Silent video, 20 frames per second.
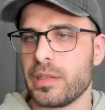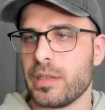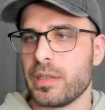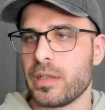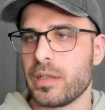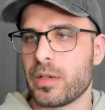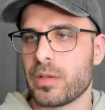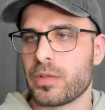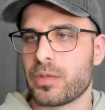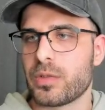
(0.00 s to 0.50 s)

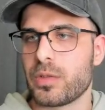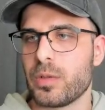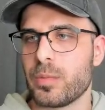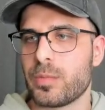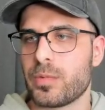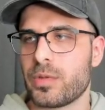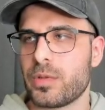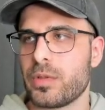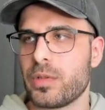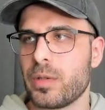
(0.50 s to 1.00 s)
our
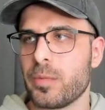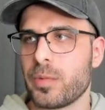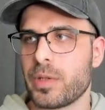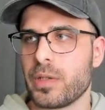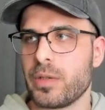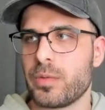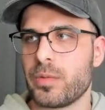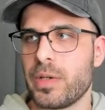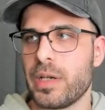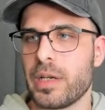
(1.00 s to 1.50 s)
sculpture, and we can
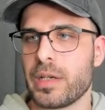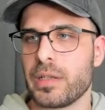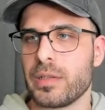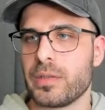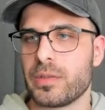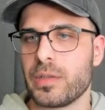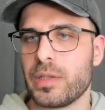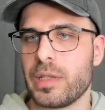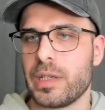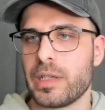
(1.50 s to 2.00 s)
drag it
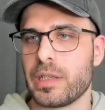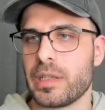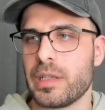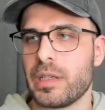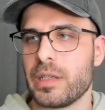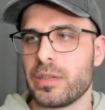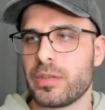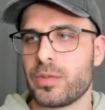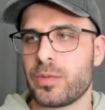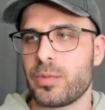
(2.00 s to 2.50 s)
to like a
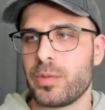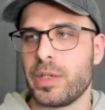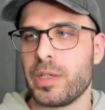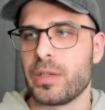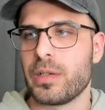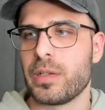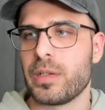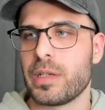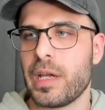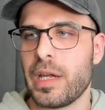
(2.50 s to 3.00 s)
straight
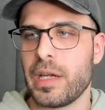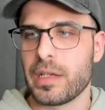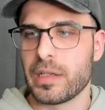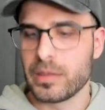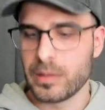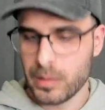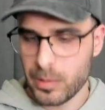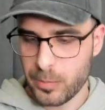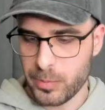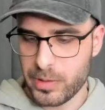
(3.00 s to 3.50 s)
on angle
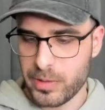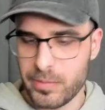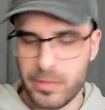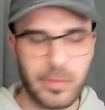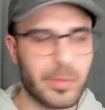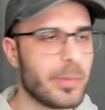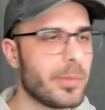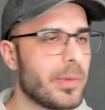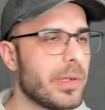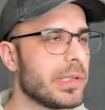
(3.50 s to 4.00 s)
or whatever we
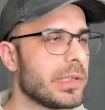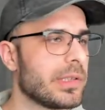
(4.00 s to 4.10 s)
want.